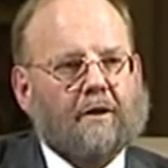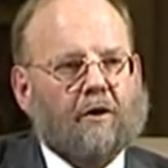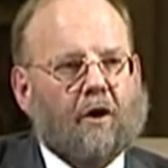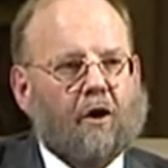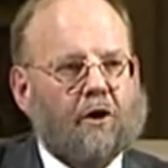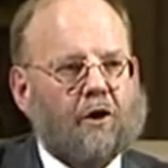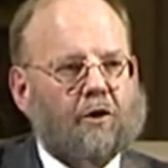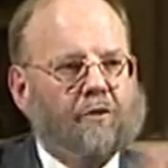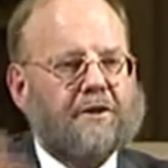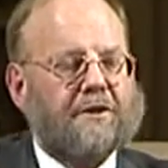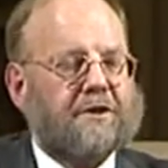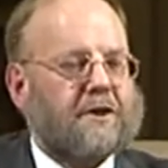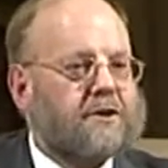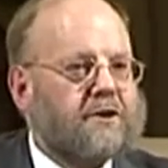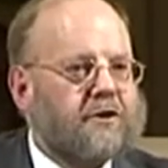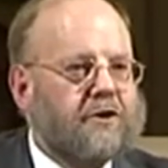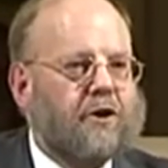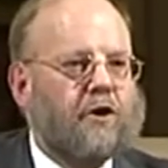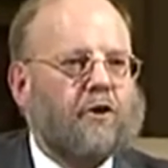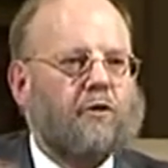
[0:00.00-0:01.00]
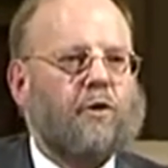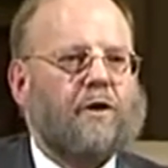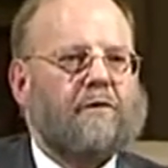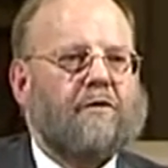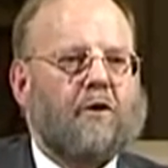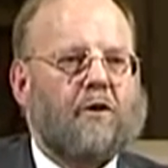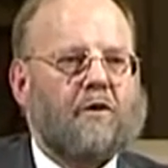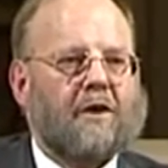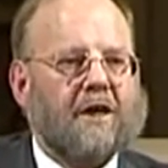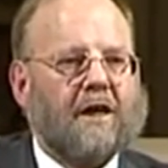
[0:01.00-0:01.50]
although this is new,
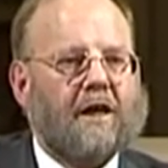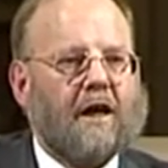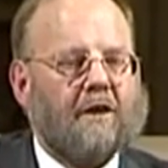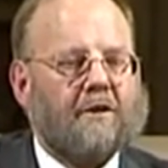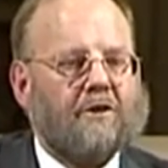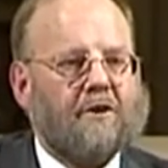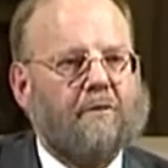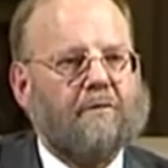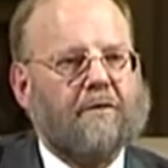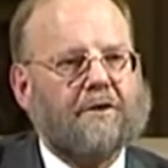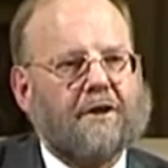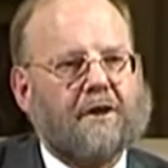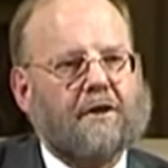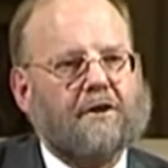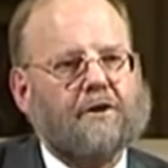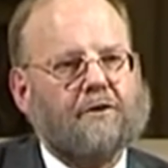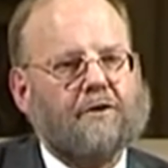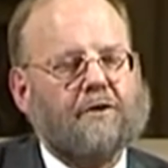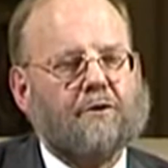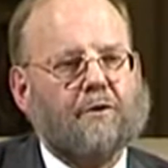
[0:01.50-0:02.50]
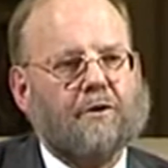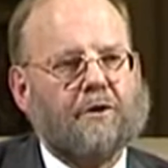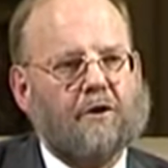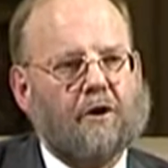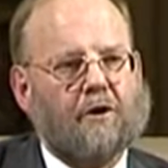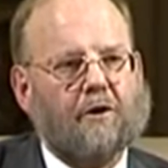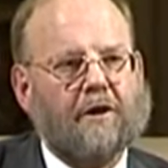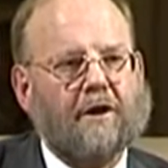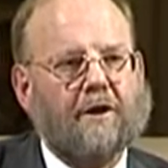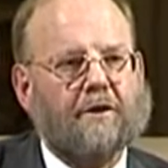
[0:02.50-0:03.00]
we've already had conversations with
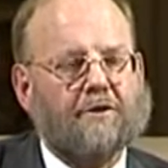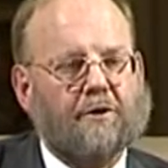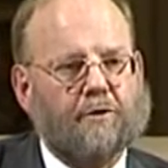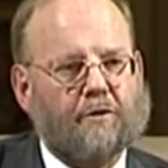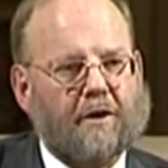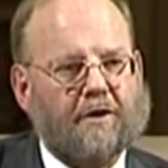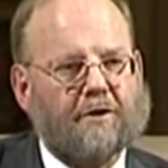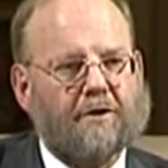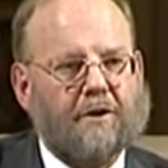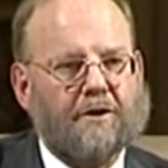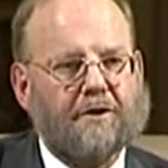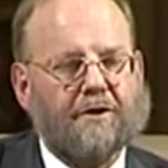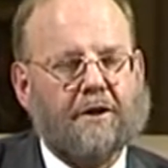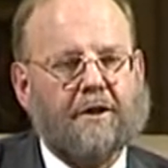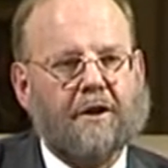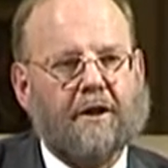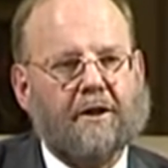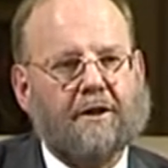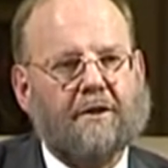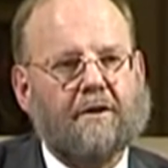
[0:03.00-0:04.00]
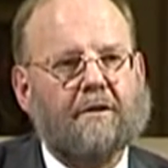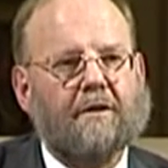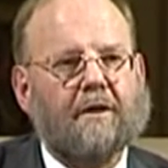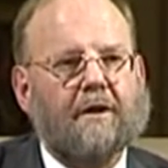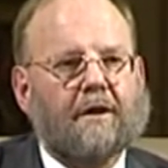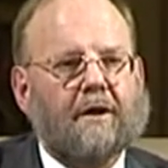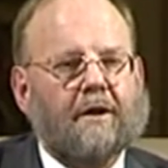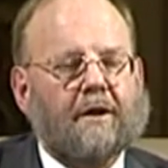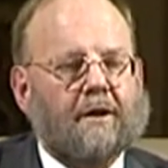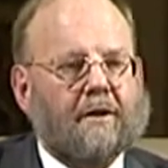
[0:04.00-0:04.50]
colleagues who are interested in
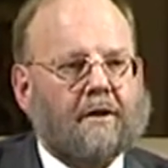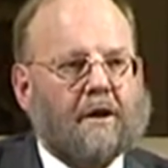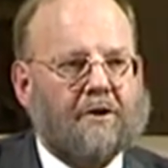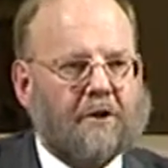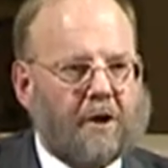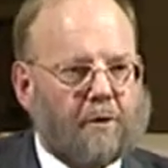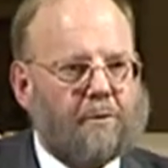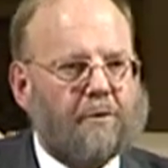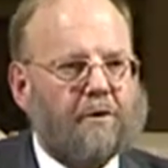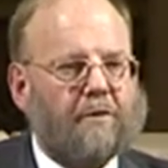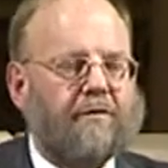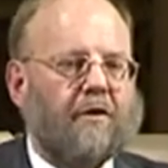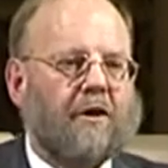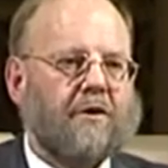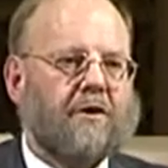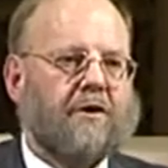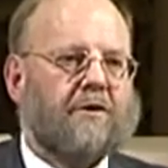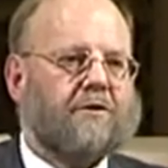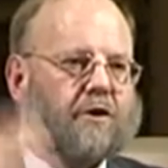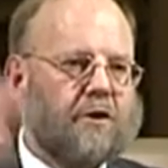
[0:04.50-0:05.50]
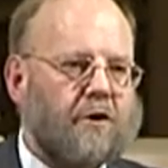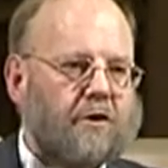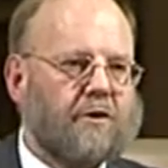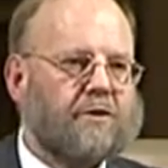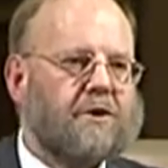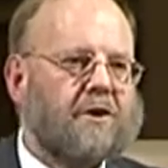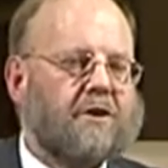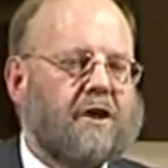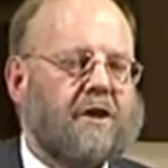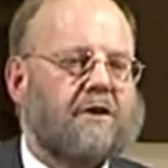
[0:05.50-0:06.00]
a number of other
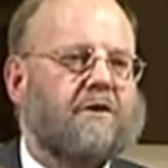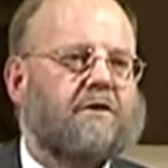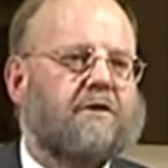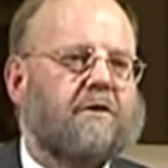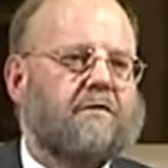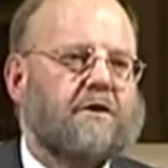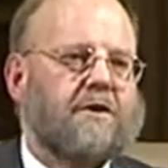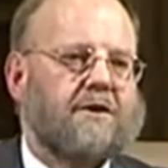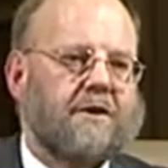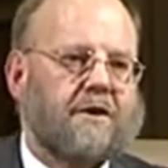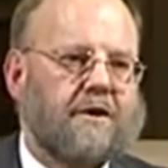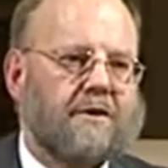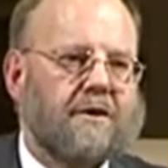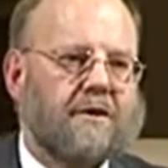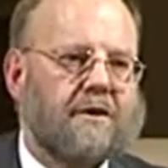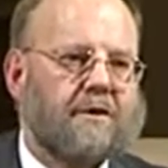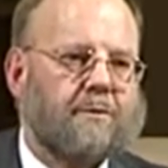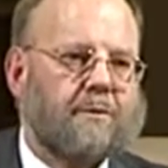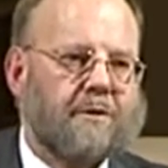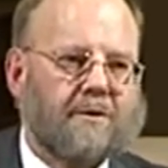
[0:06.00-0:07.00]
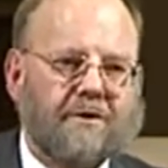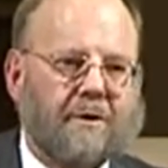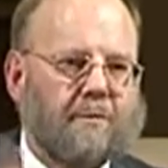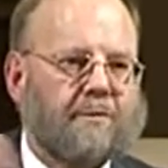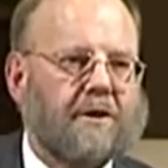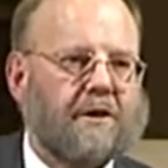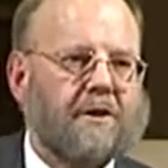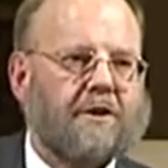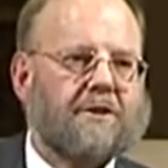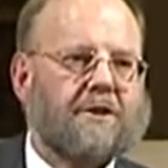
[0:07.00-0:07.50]
neurodegenerative diseases, but
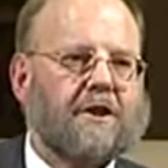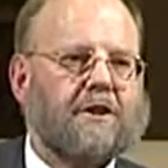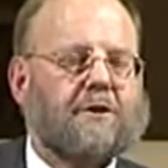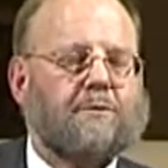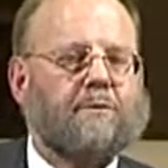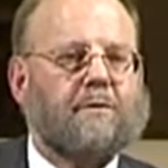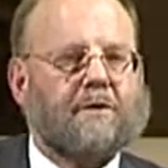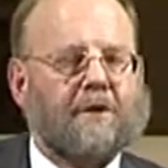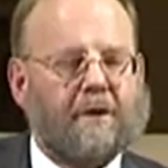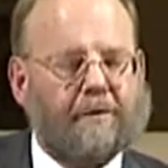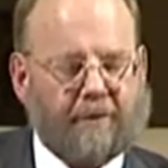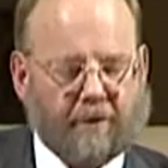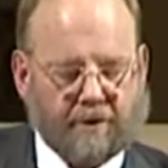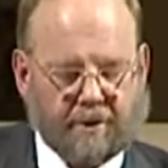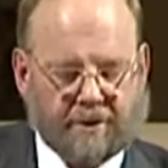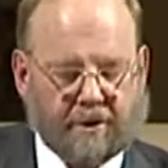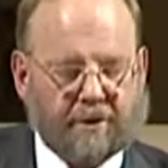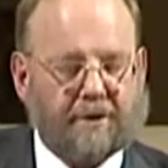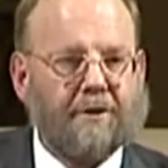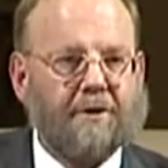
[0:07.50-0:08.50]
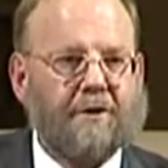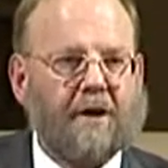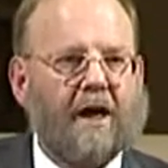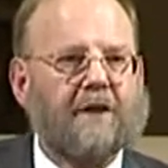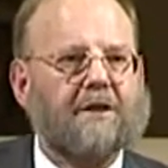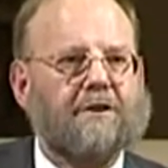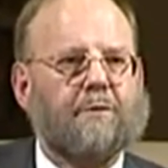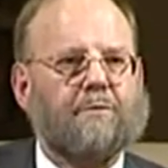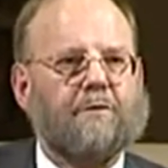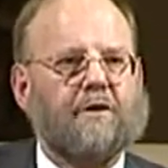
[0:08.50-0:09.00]
something as different as
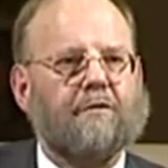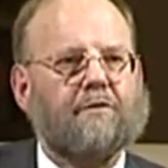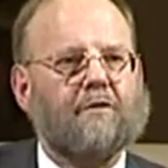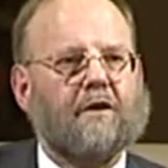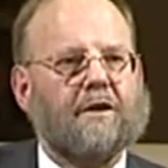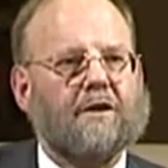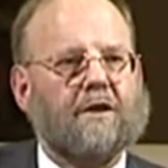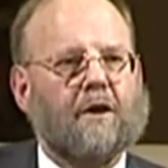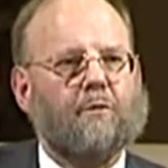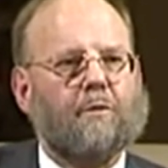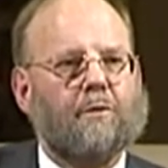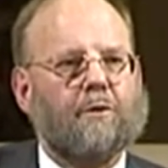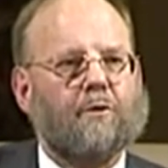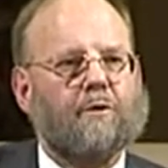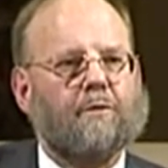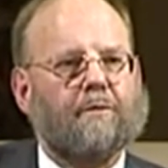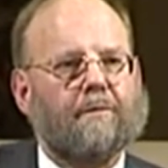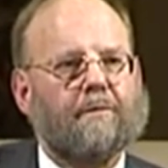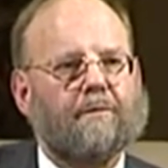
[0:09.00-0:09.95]
asthma, for example.